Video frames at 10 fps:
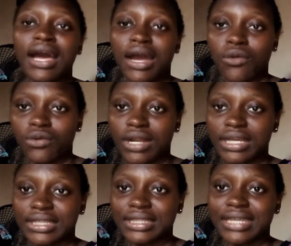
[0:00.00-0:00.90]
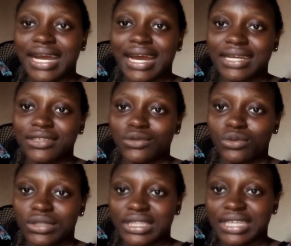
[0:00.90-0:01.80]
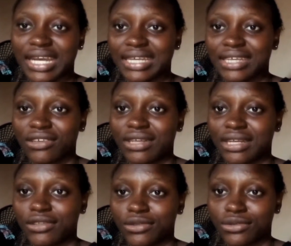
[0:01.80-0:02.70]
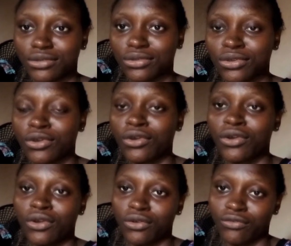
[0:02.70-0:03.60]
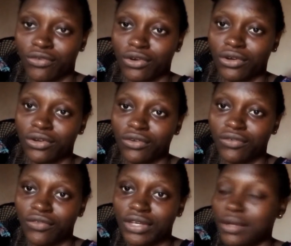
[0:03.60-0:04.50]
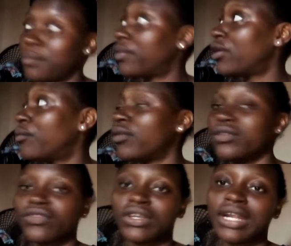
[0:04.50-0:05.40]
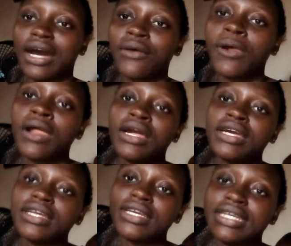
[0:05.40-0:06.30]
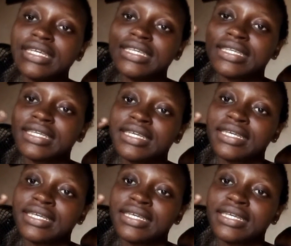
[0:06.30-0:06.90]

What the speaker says: I will now still add, we will still add another 2 for the pillow, but for now is